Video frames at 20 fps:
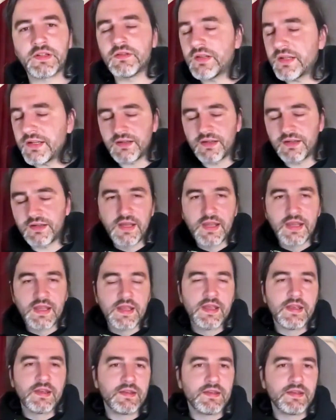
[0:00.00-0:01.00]
Like
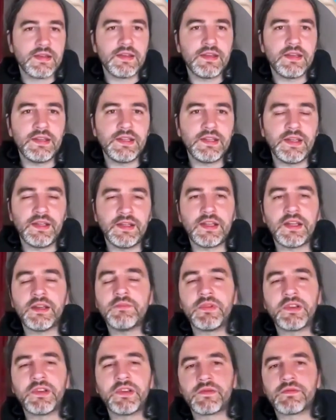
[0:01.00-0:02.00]
it
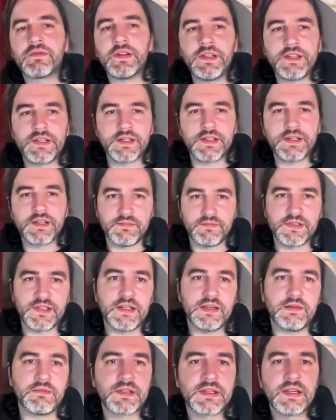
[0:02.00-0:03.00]
can be crazy
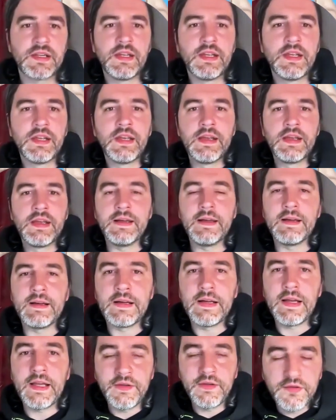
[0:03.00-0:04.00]
sometimes.
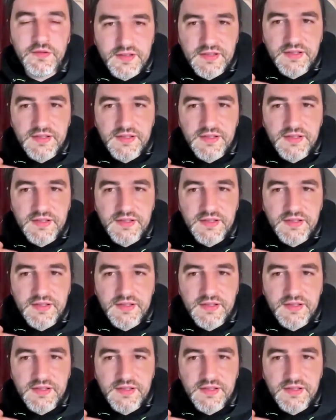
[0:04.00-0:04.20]
And you